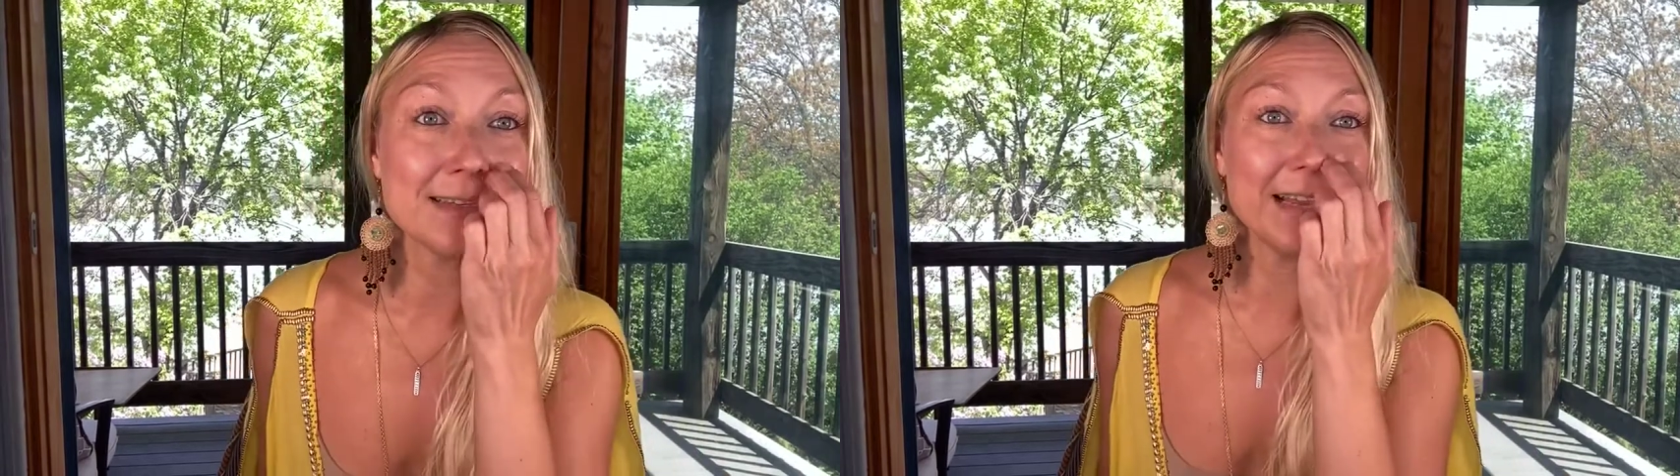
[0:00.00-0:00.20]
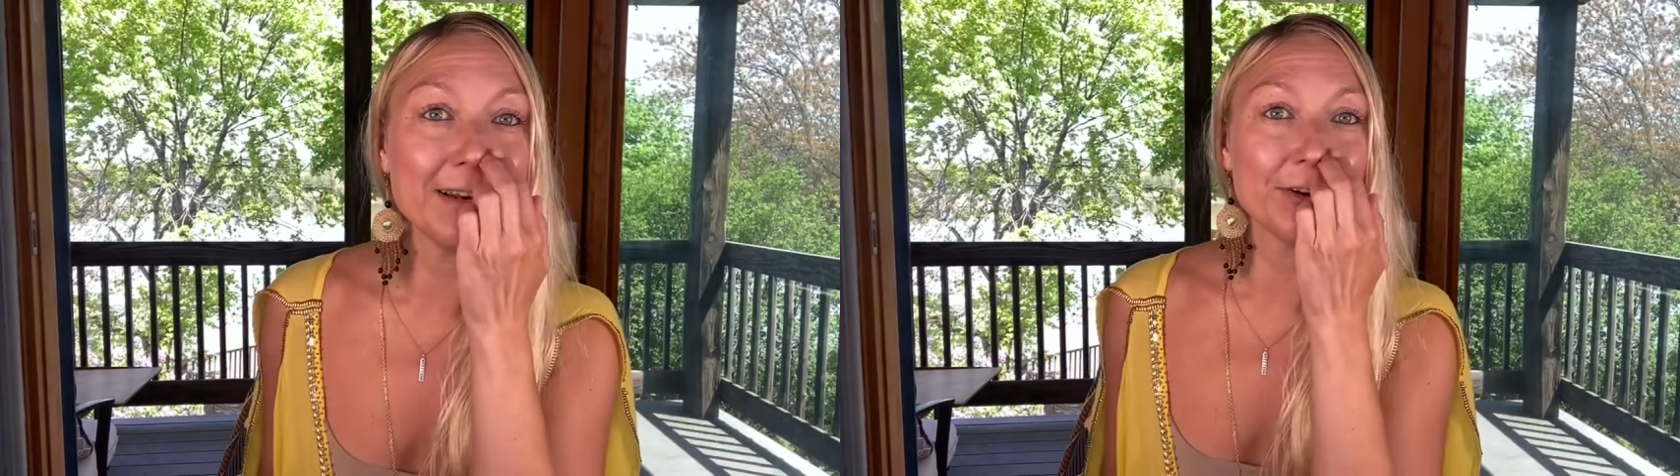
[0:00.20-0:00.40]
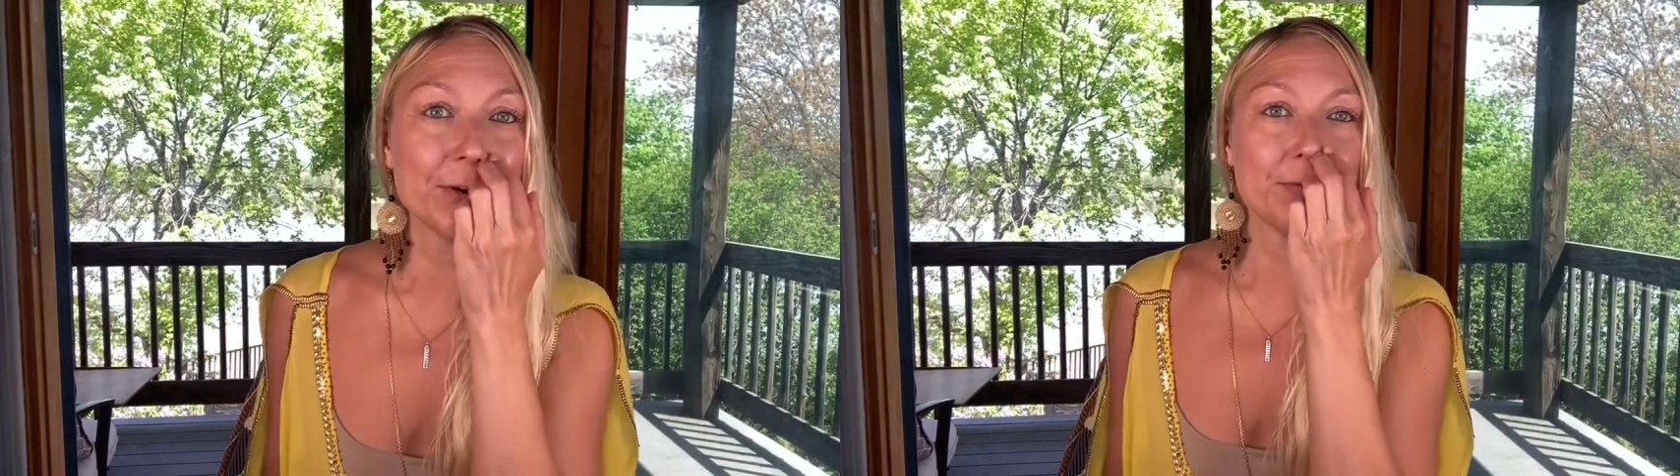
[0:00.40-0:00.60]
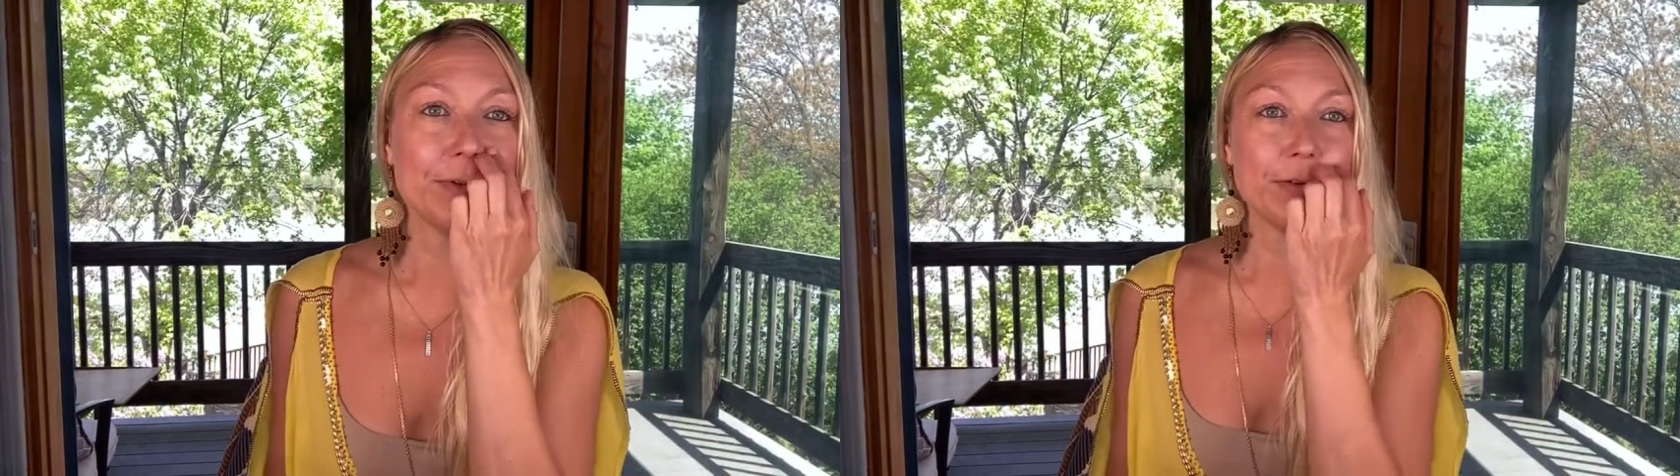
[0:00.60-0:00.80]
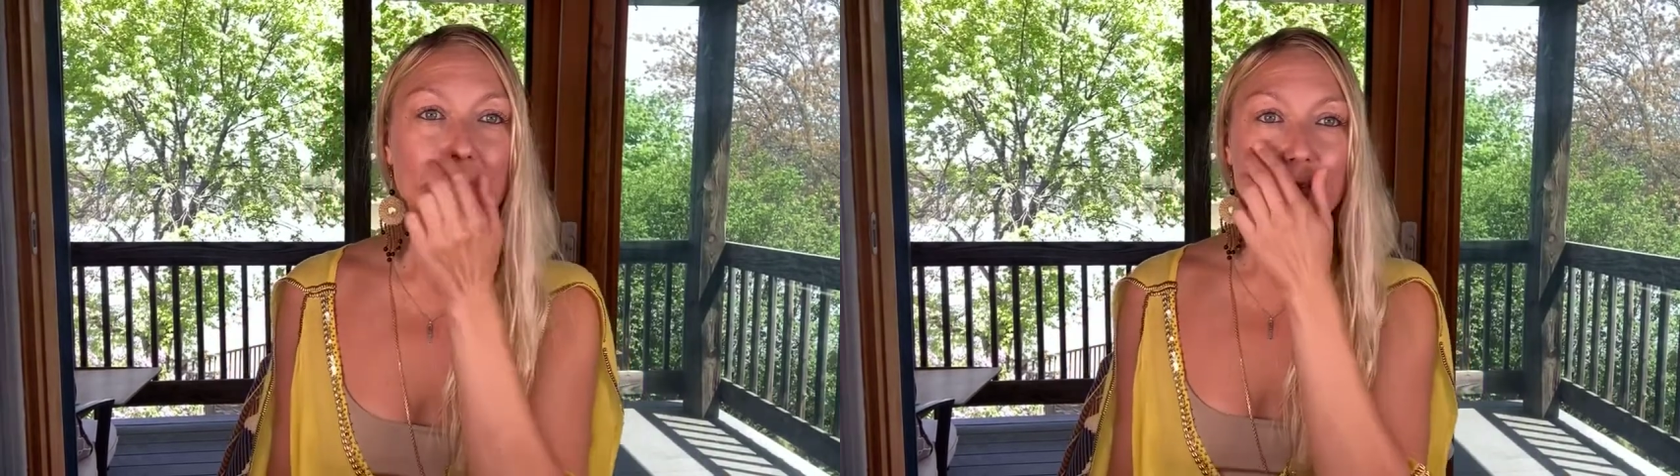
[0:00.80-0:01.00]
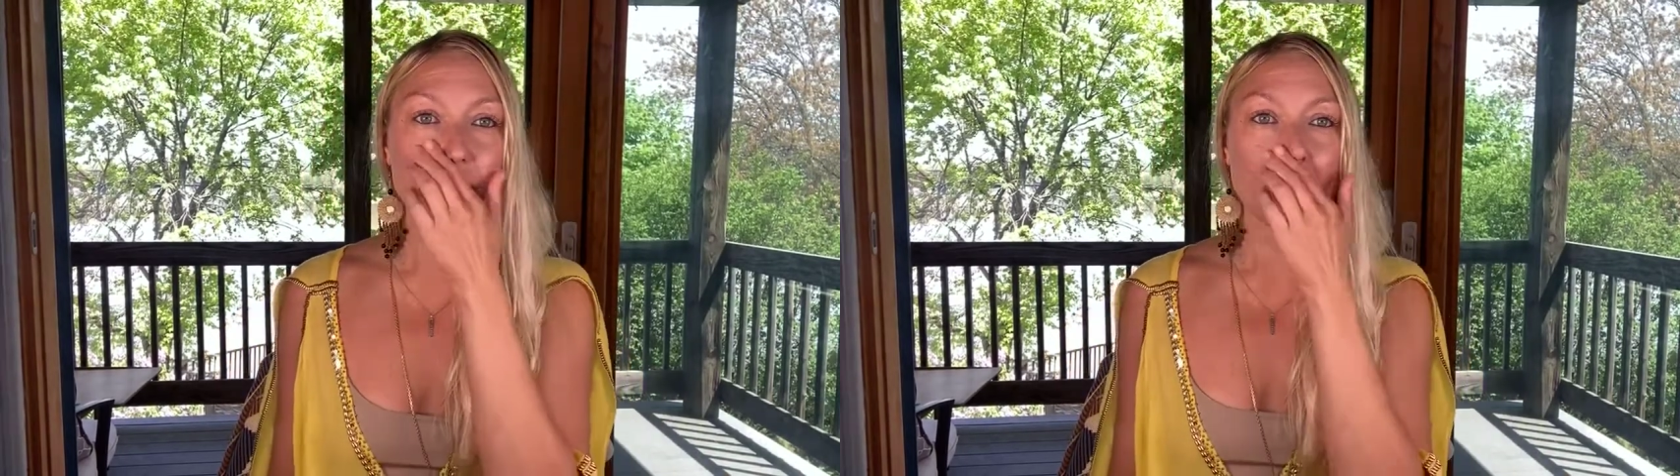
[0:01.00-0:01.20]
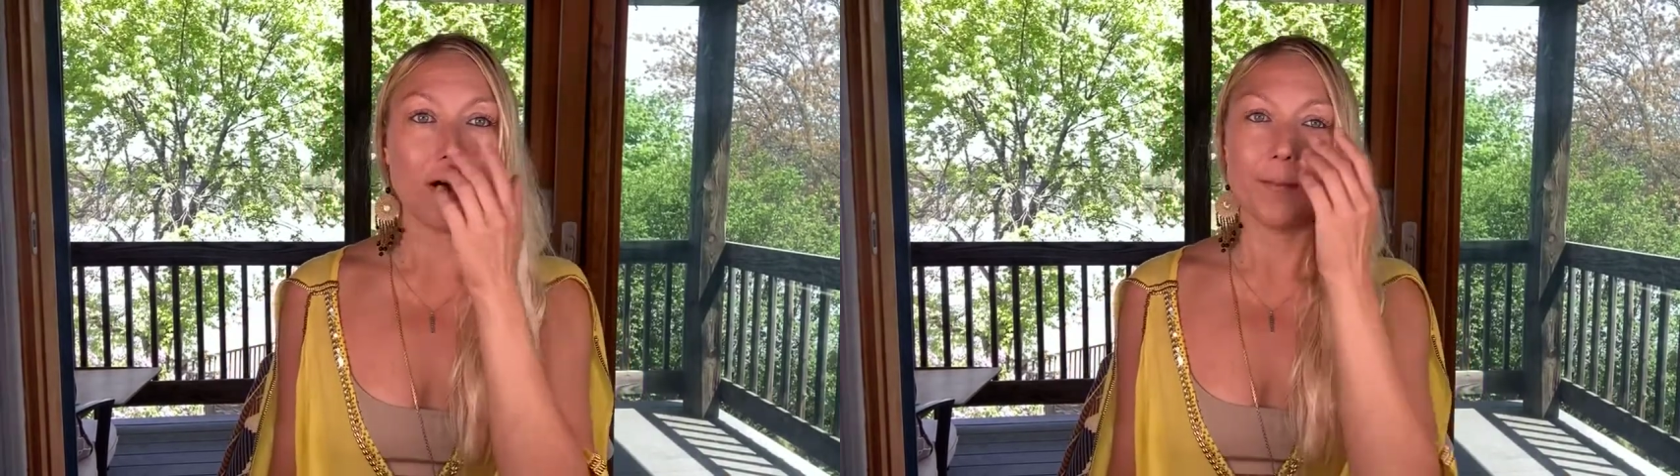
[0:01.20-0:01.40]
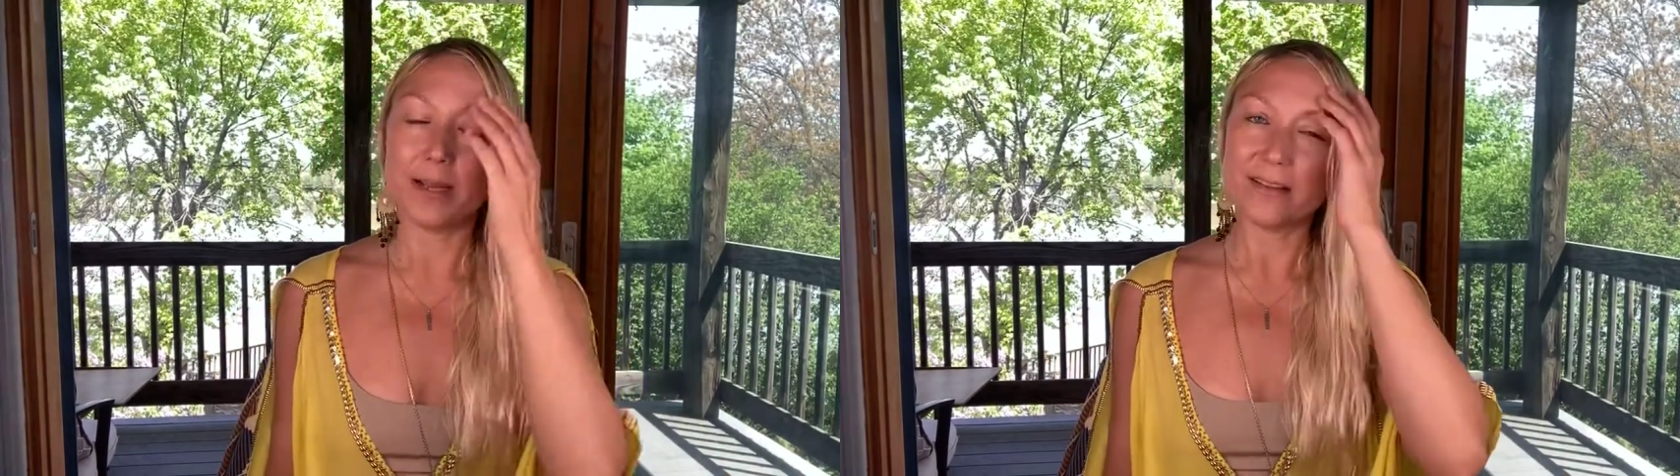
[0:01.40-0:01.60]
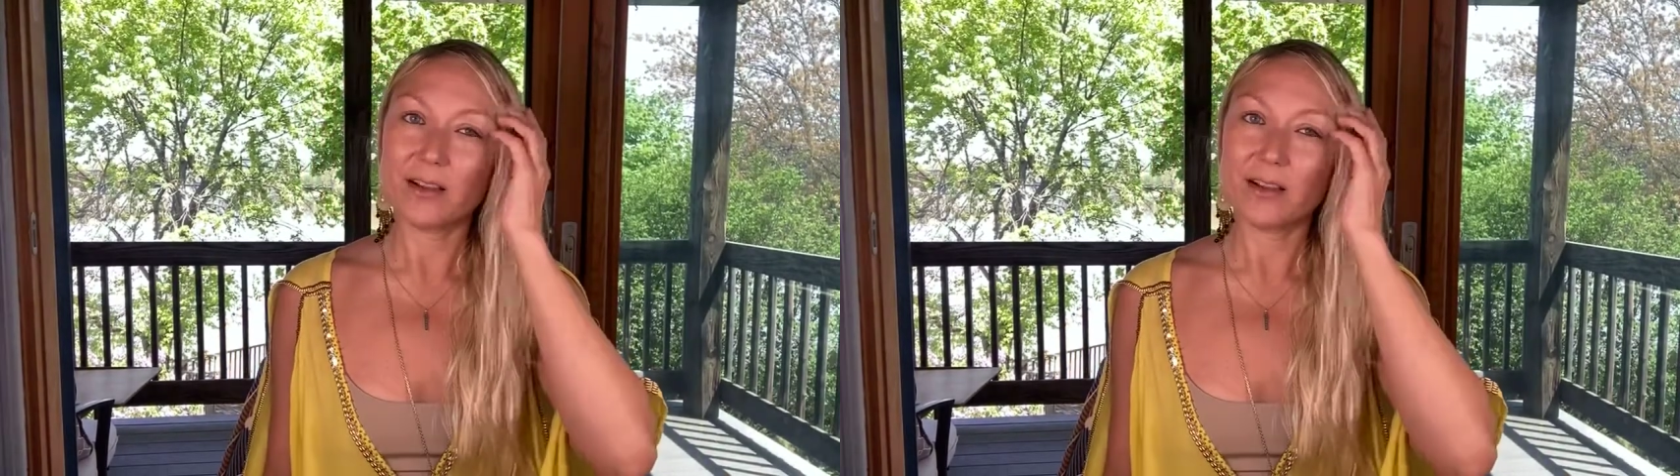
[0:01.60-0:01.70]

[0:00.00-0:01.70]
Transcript: later, feel free to comment.